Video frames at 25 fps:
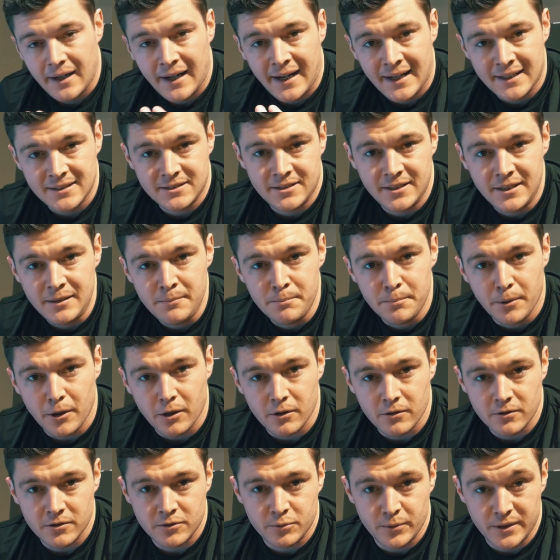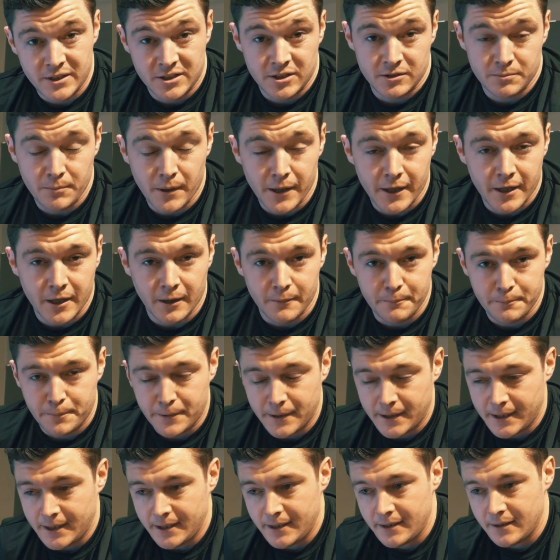at Teambox, which is my
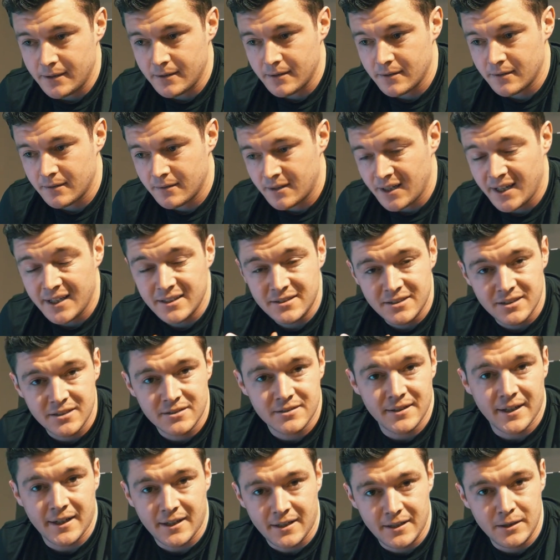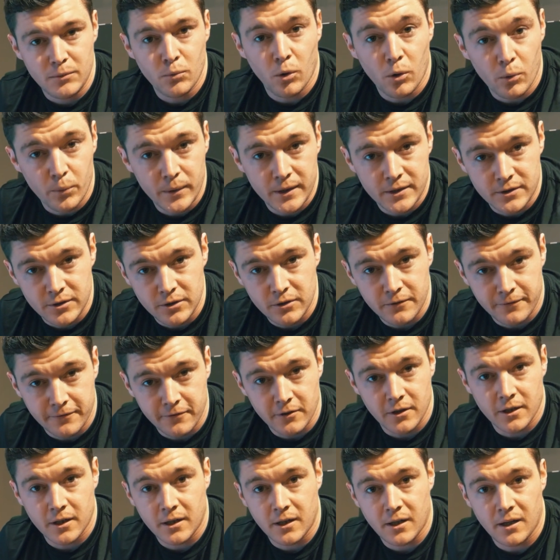company, that is exactly what we do
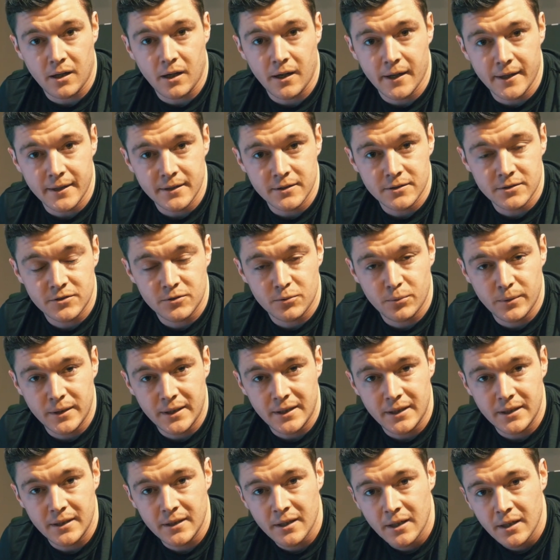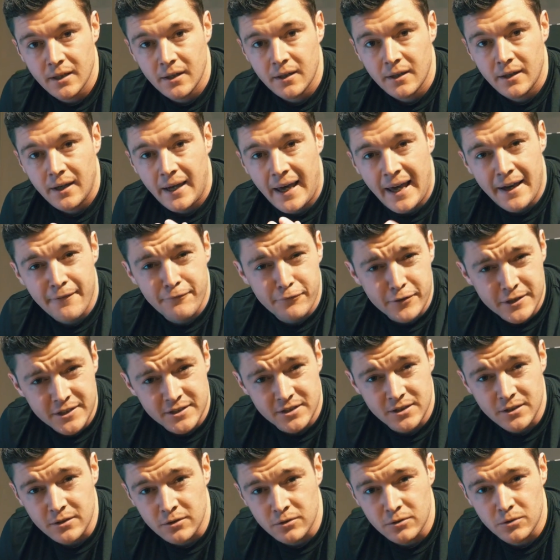for our clients. We every
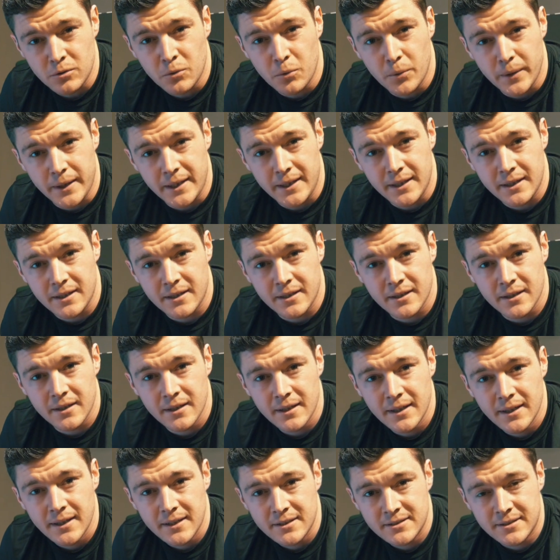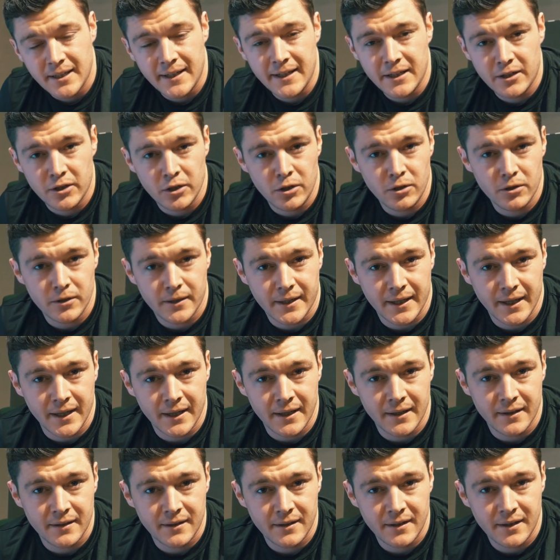single week take a look
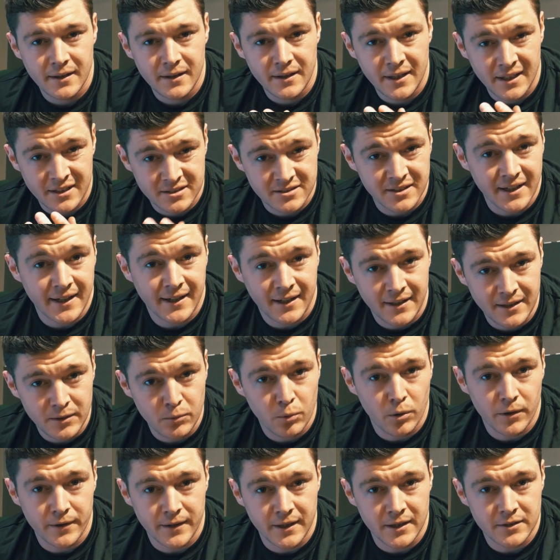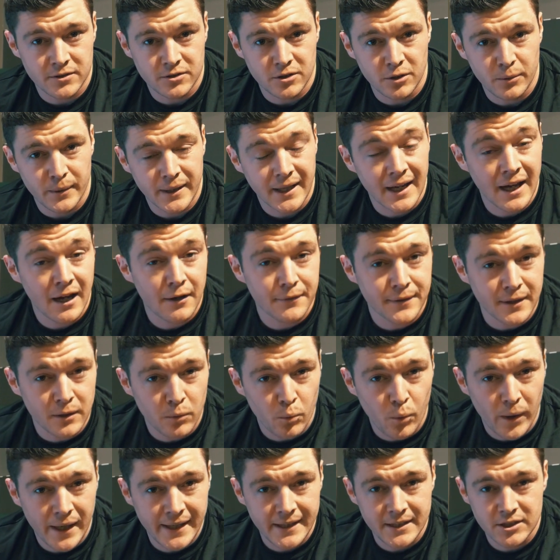at exactly what they're doing, how
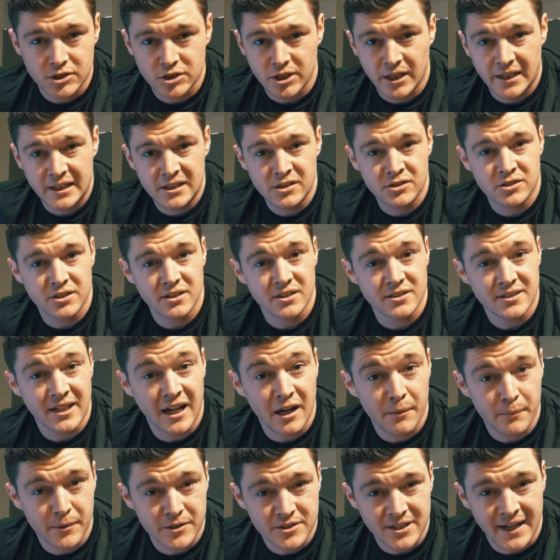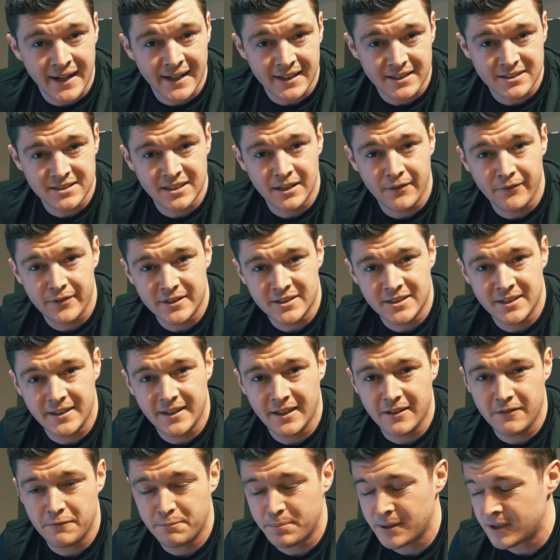their weight changes, how much activity
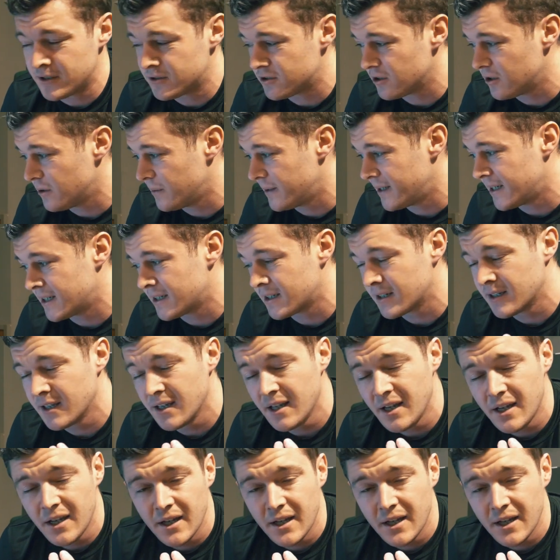they've been doing,